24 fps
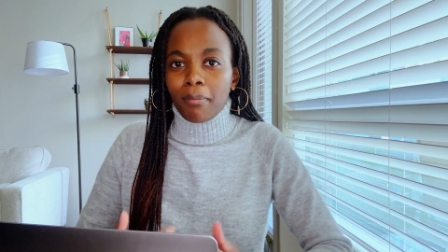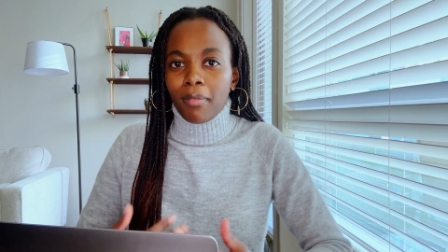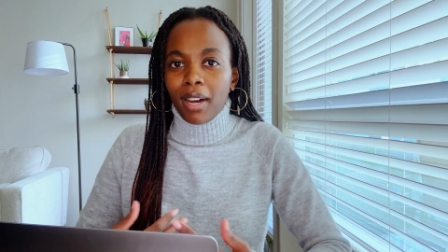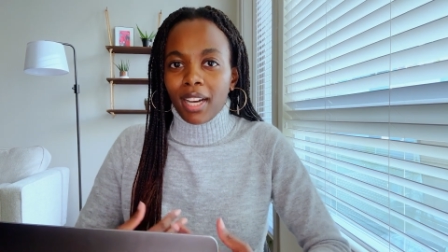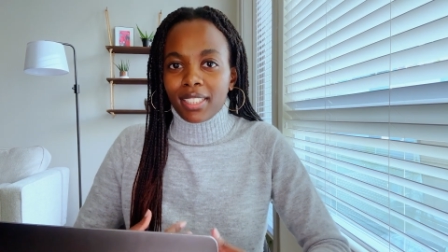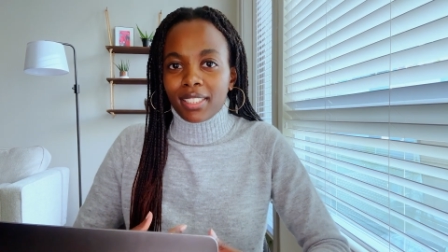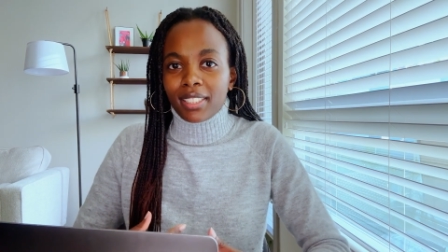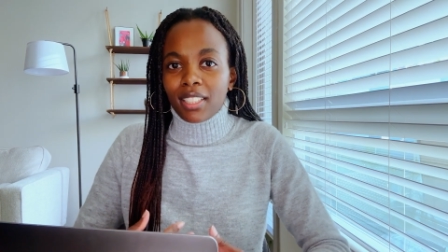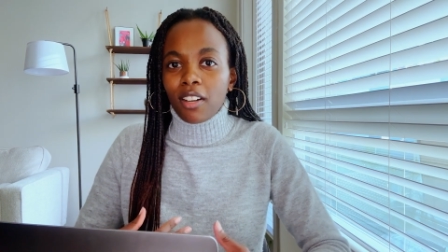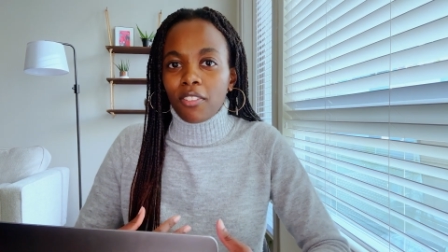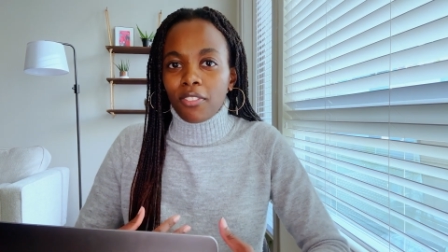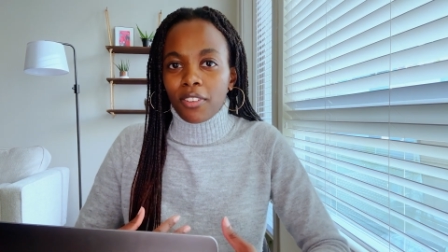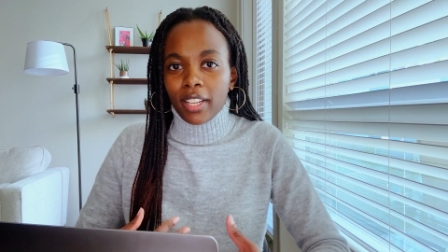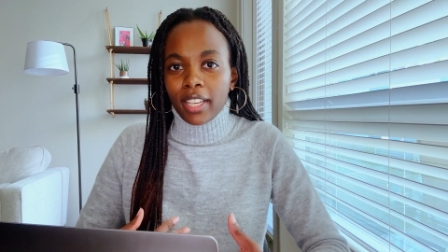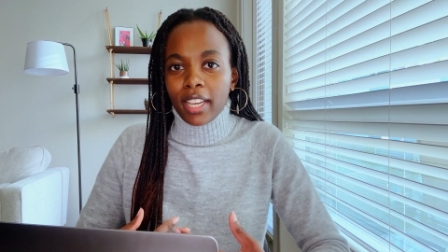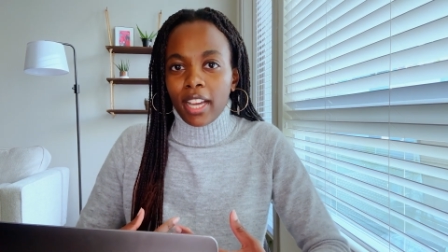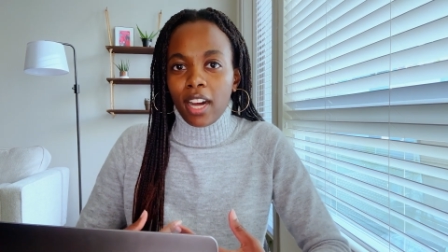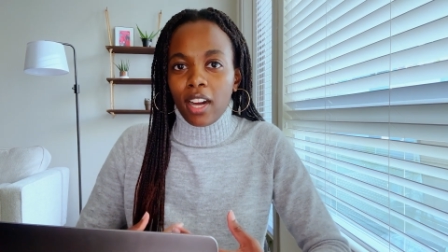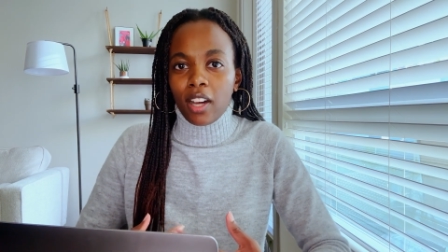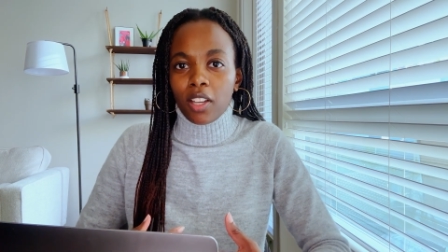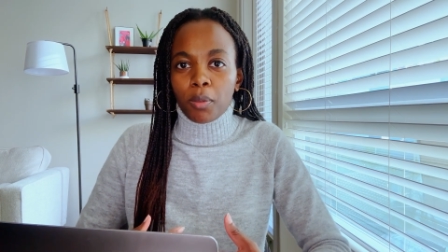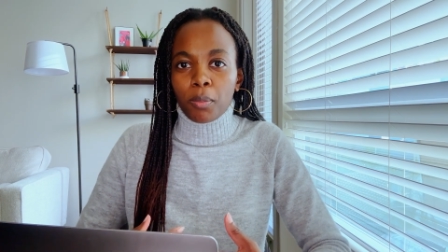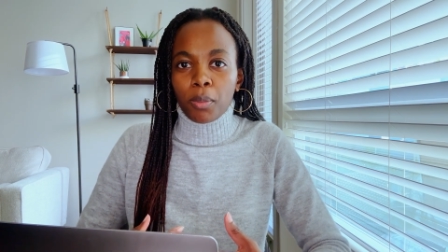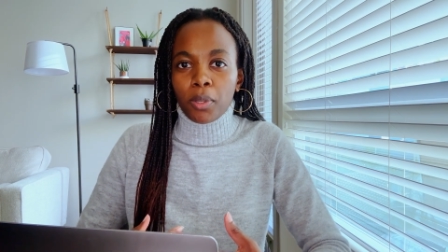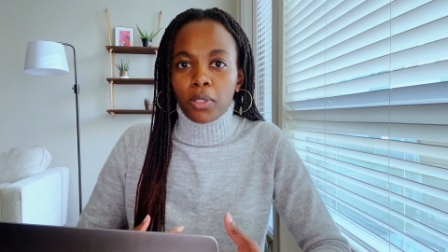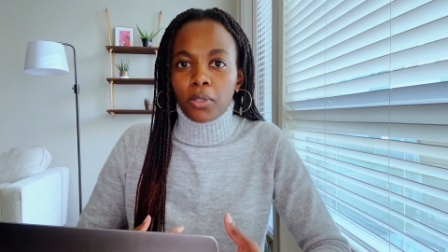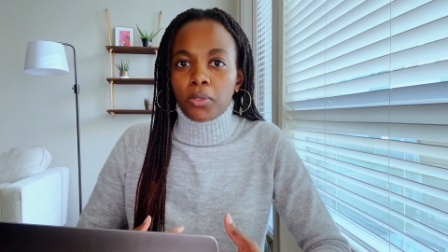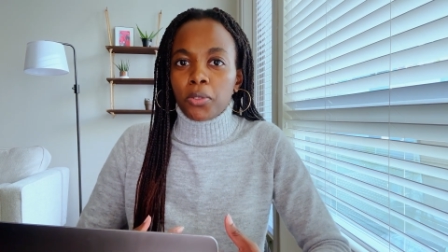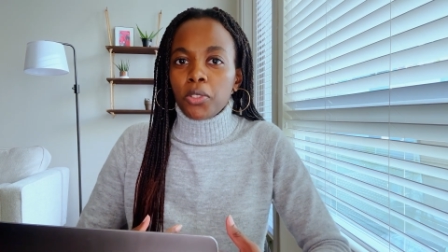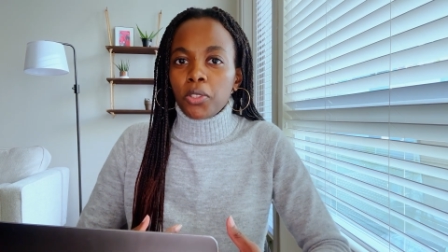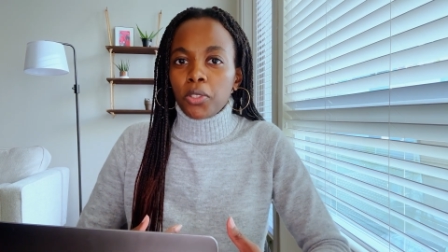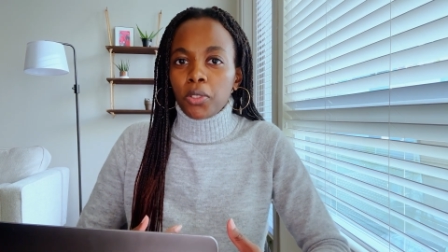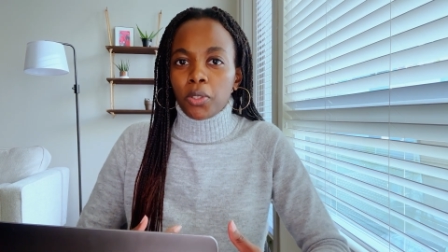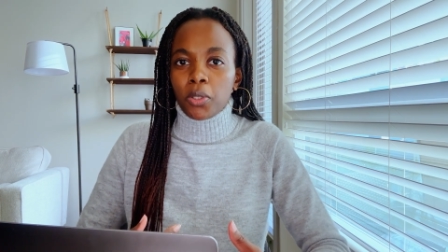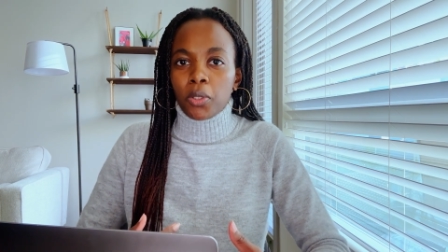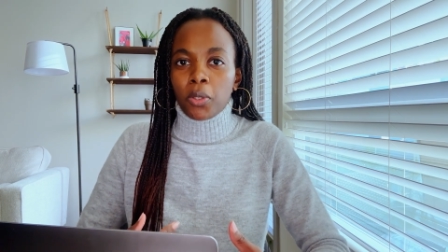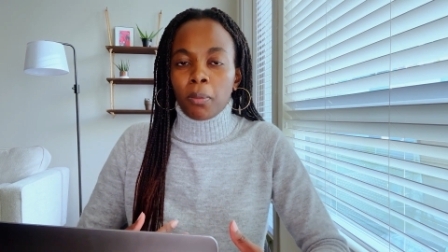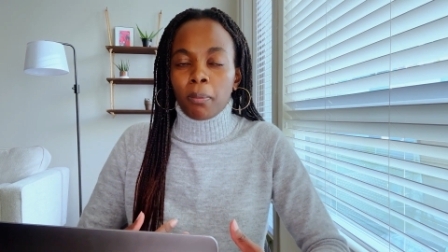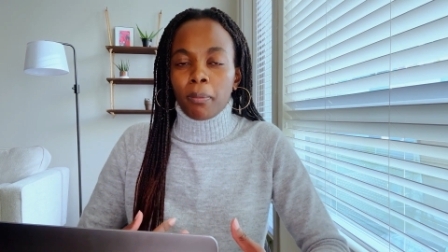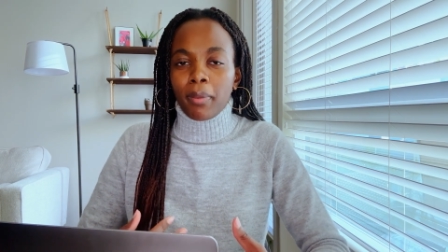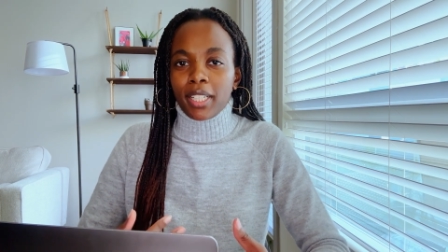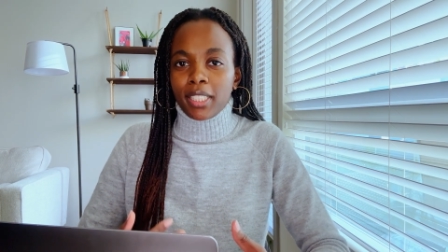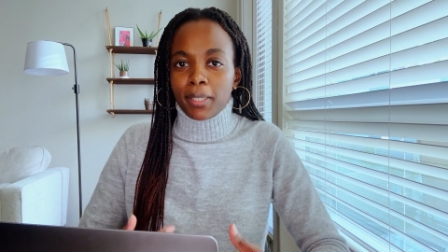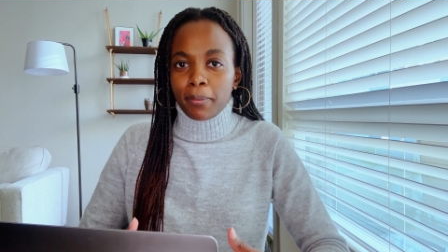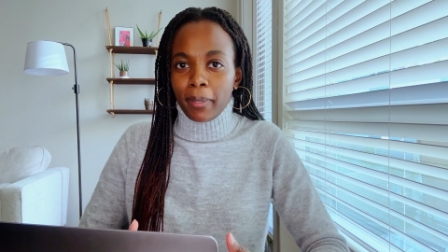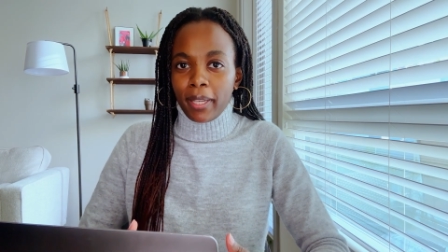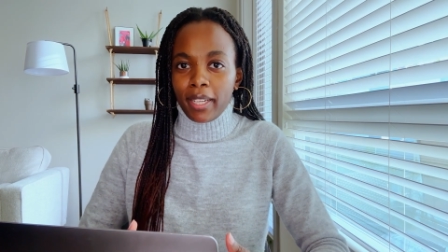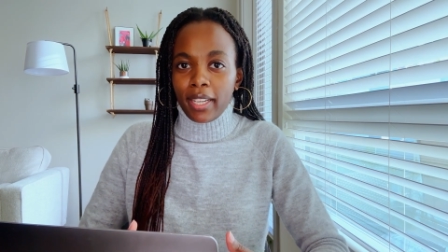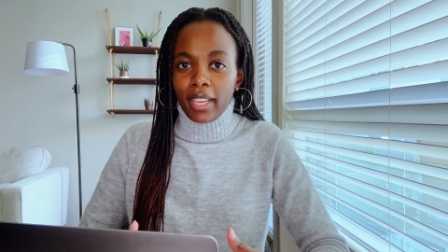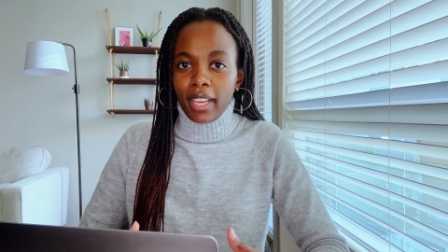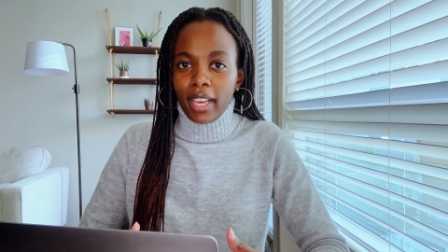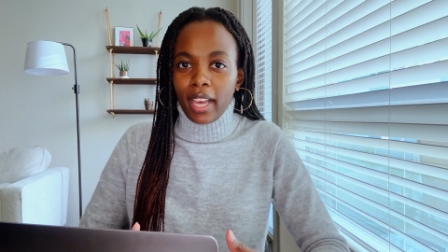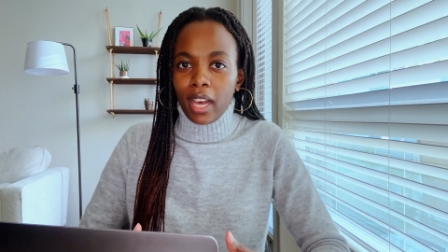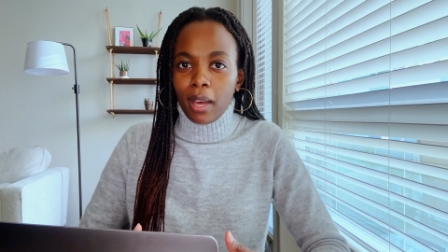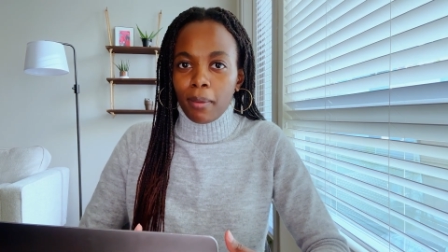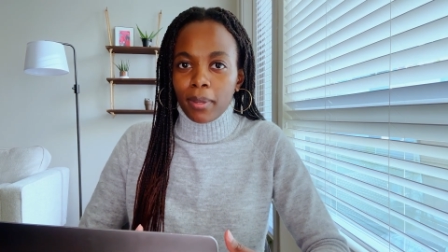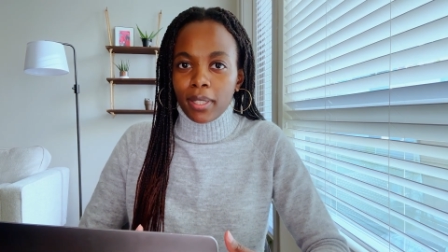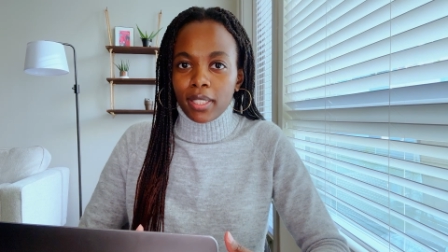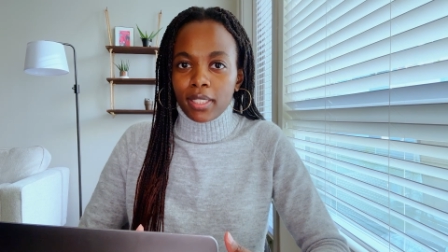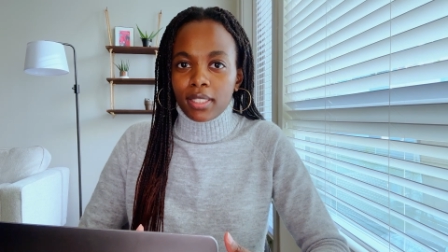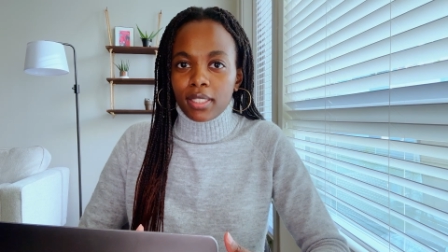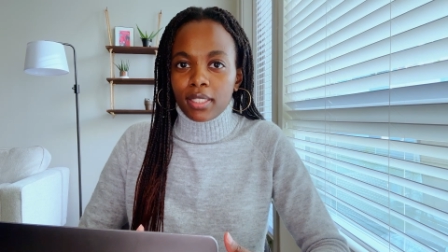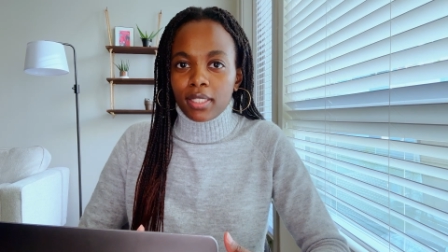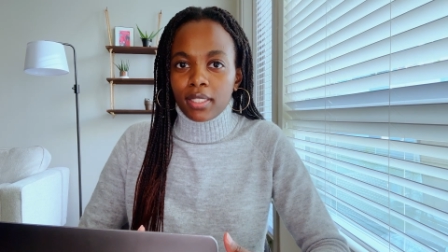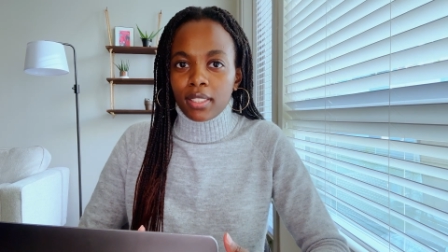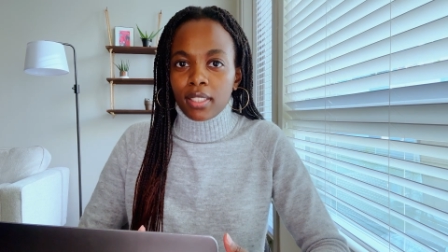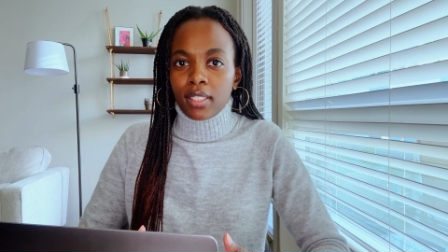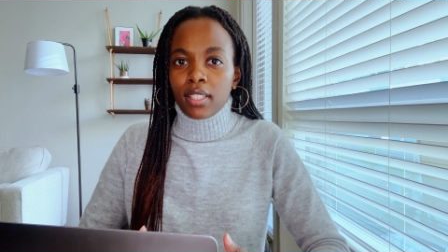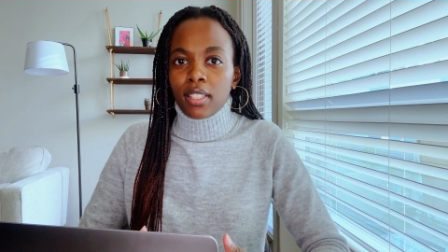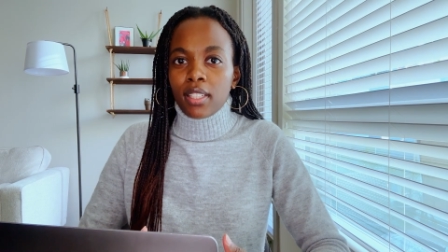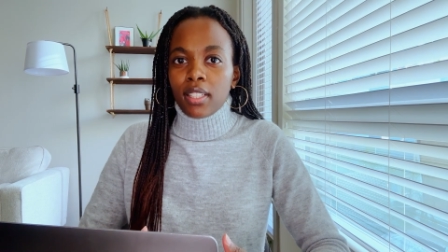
myself accountable to my spending habits.